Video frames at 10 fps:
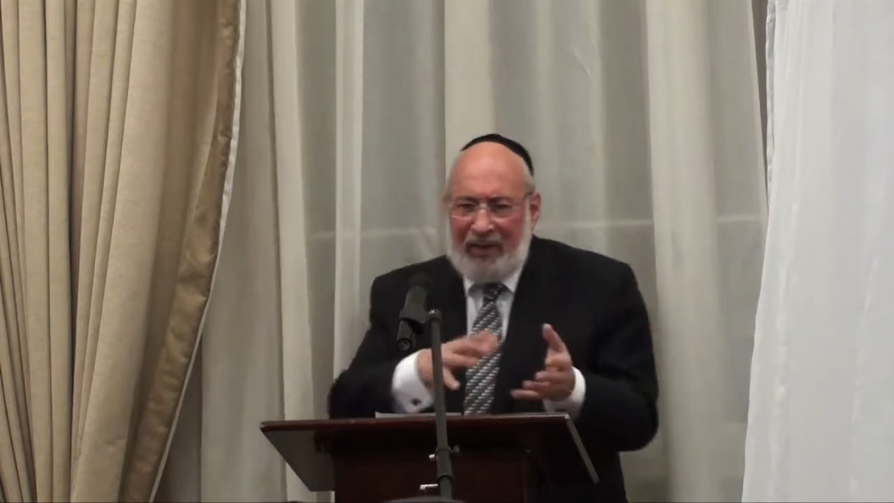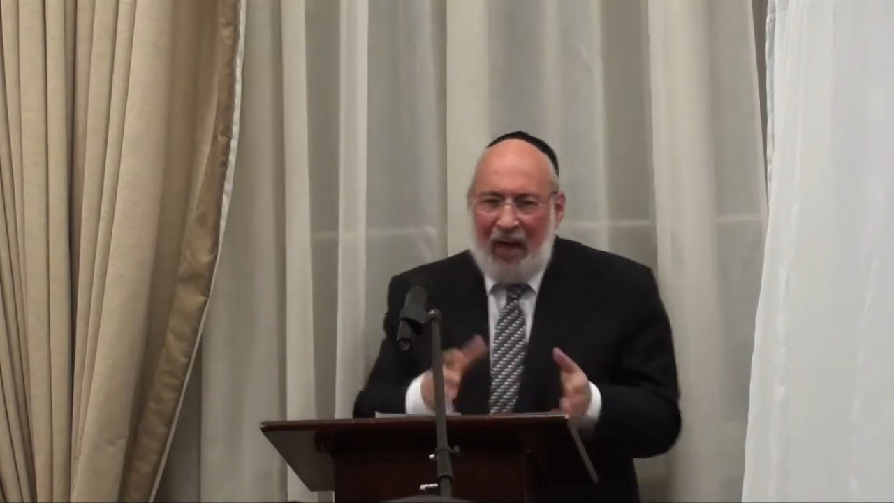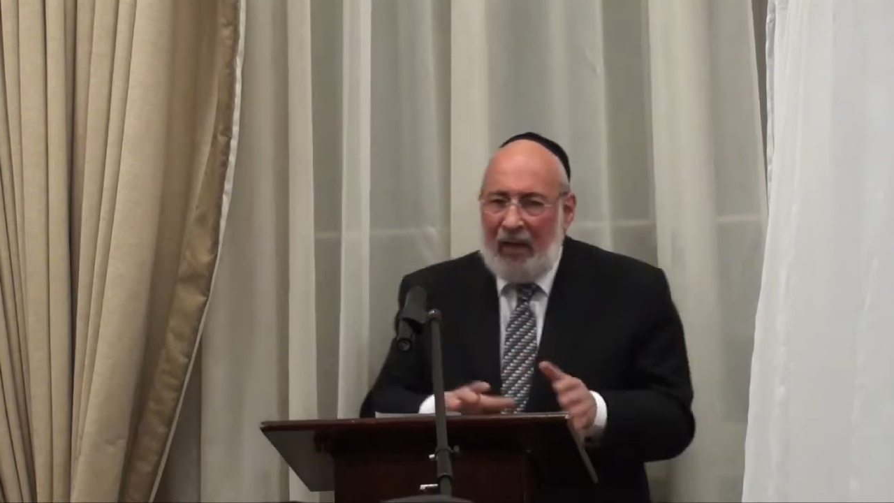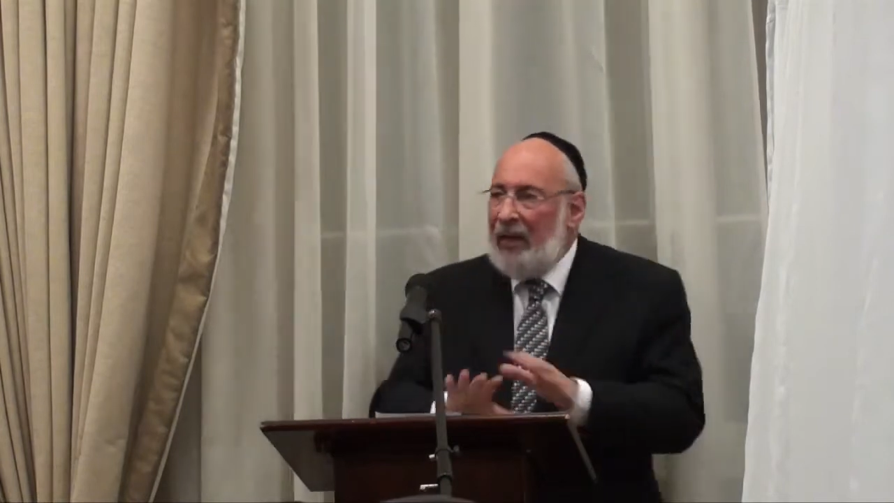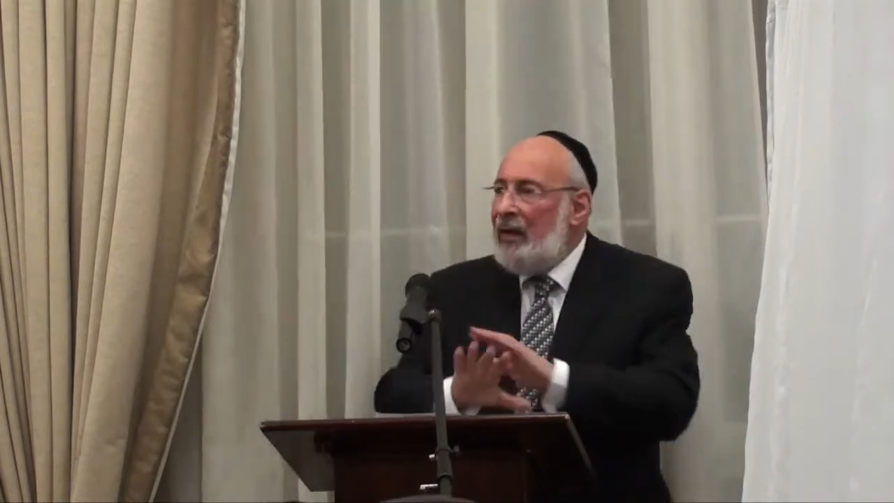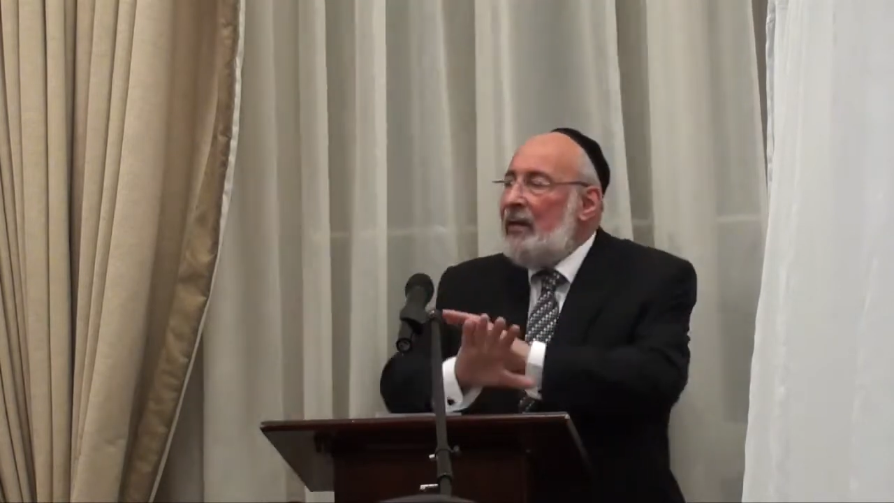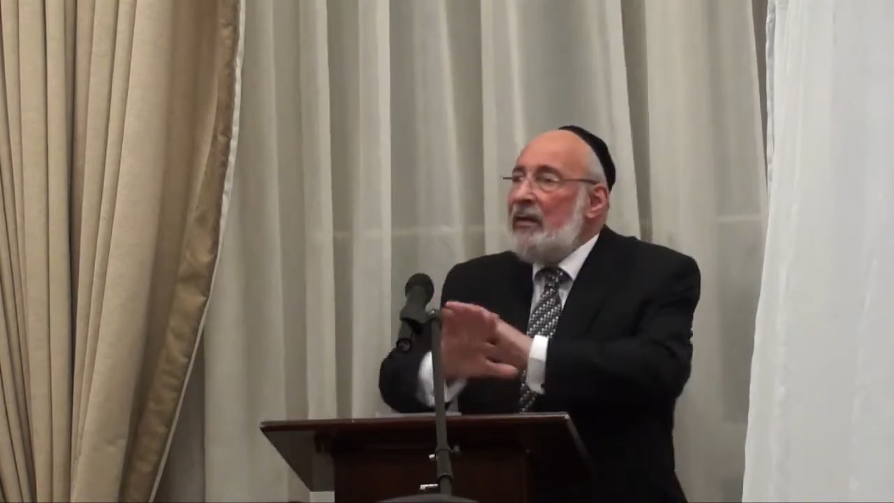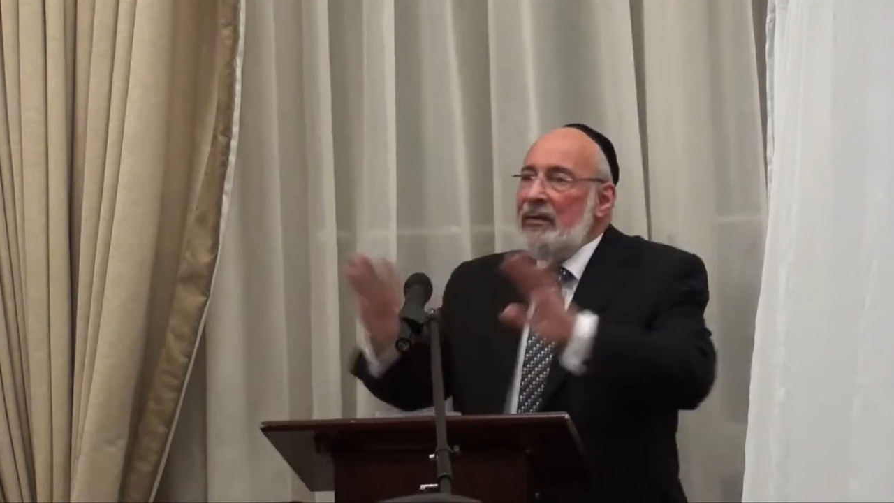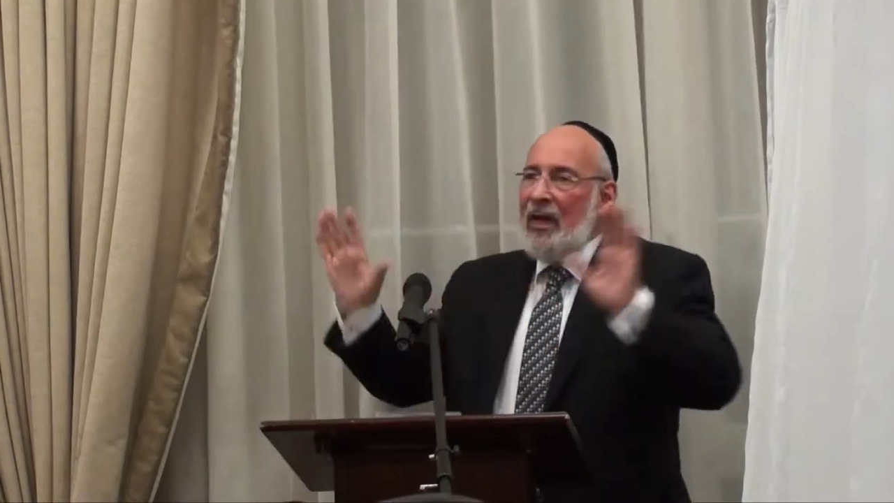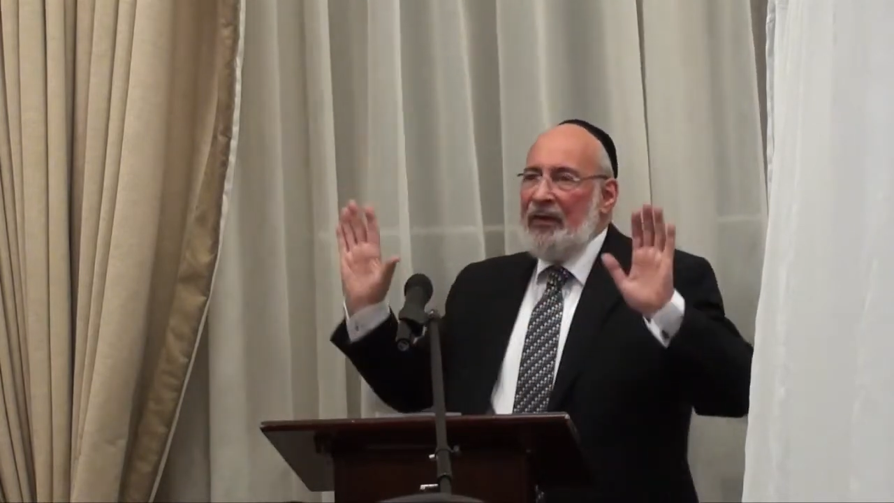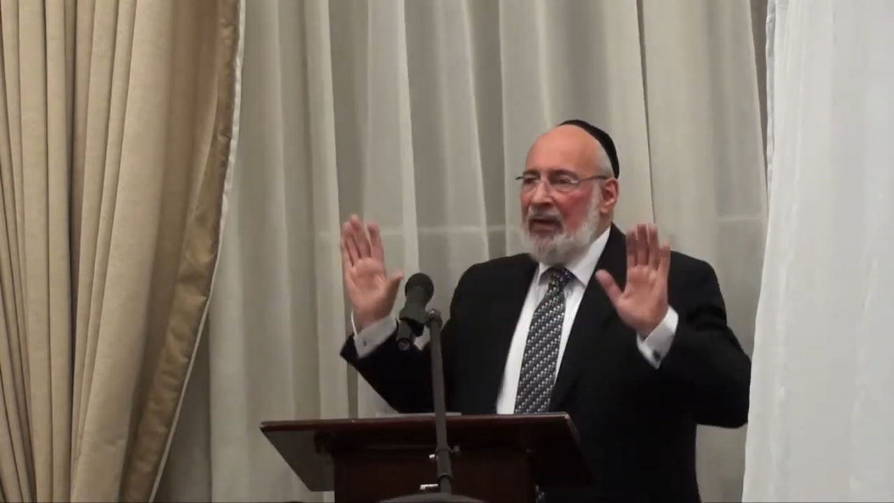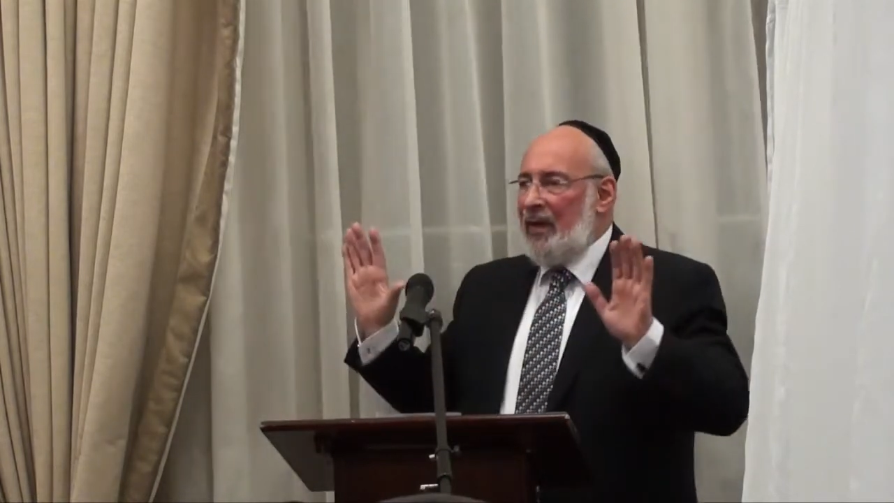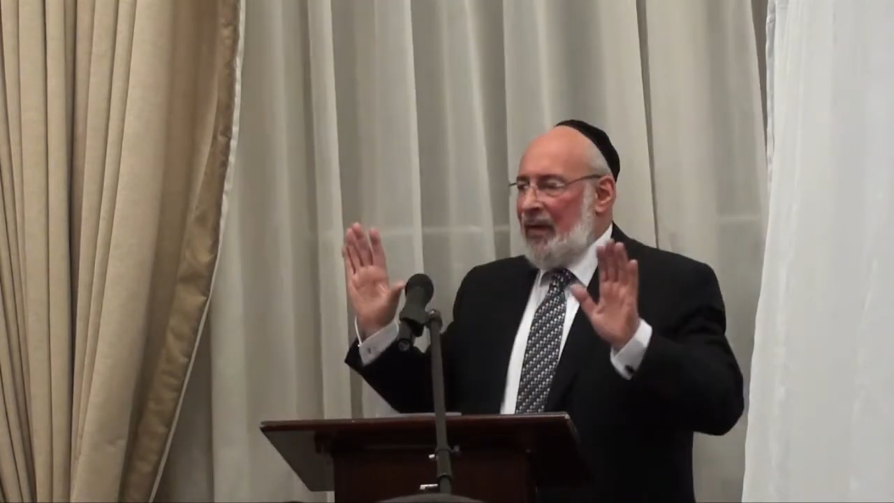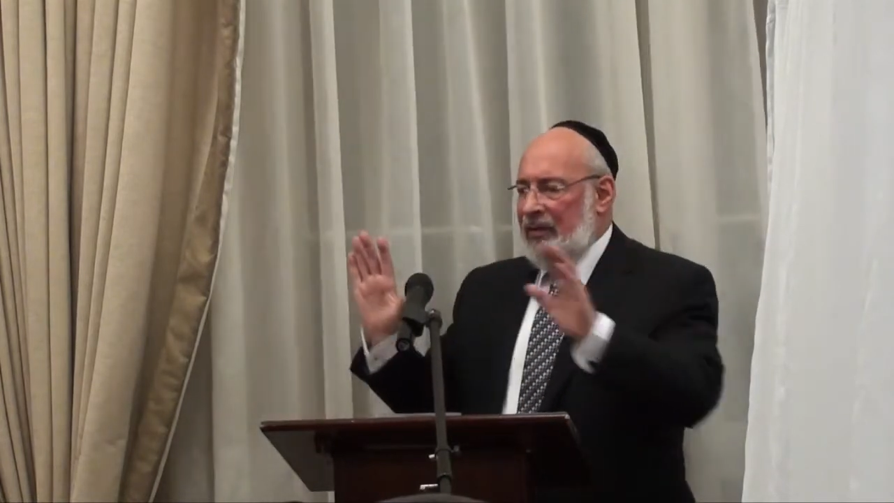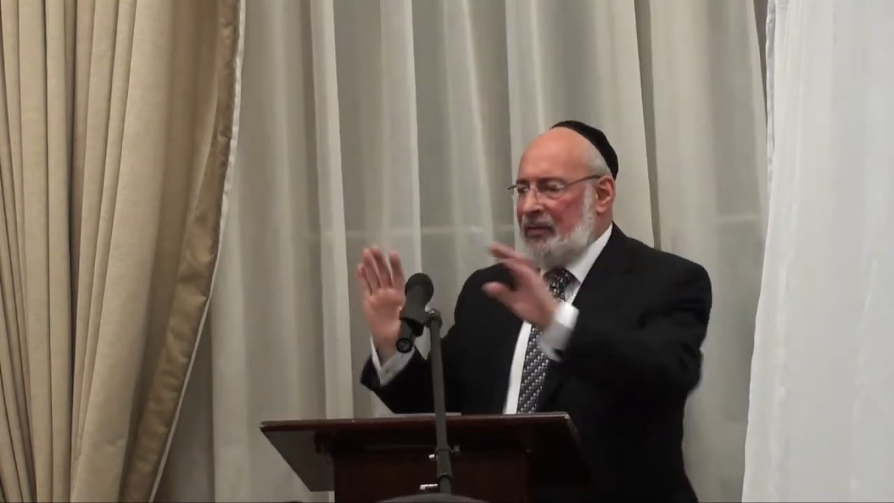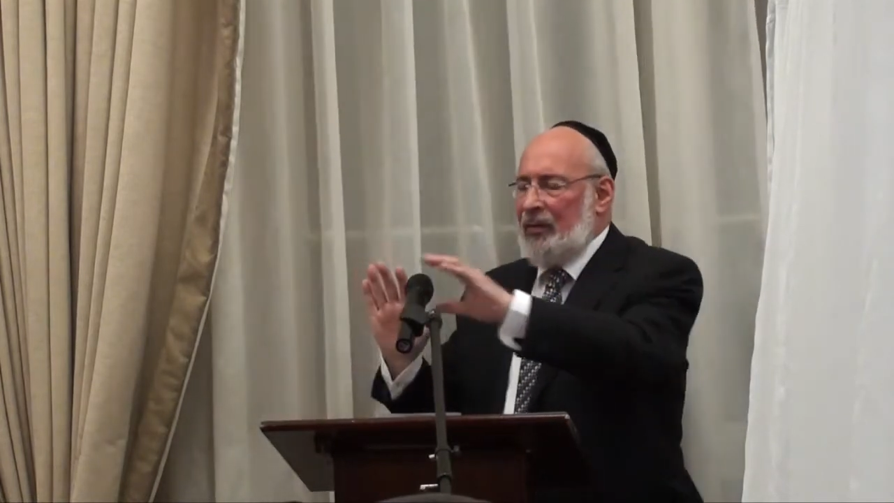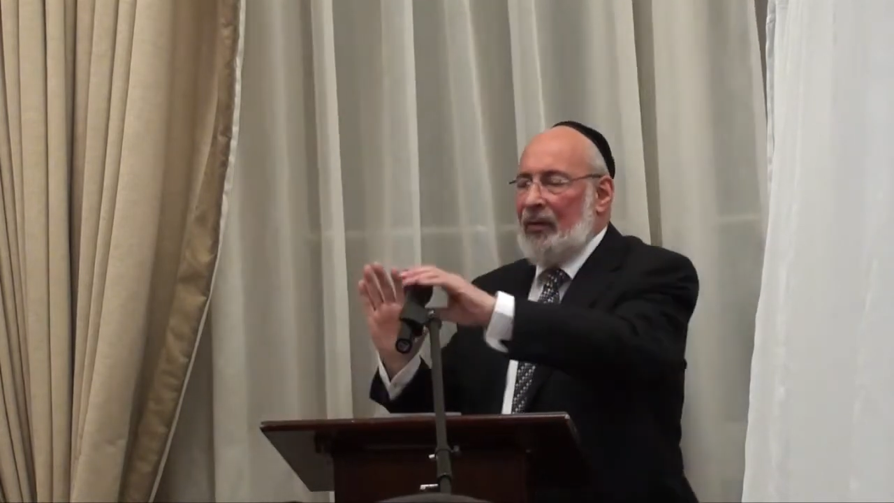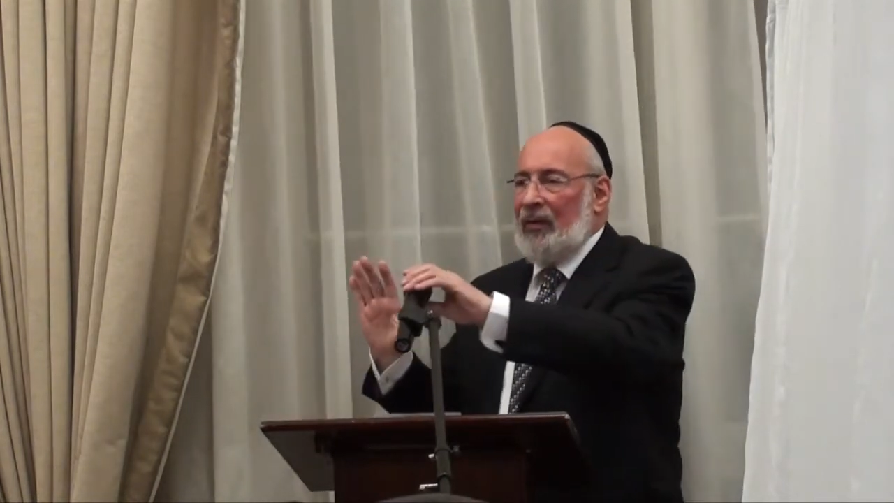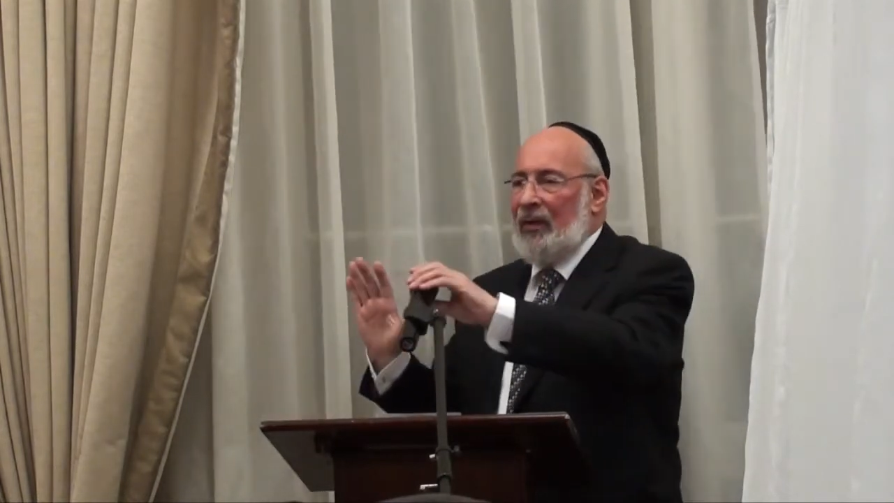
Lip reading: da, da. Nothing like that at all.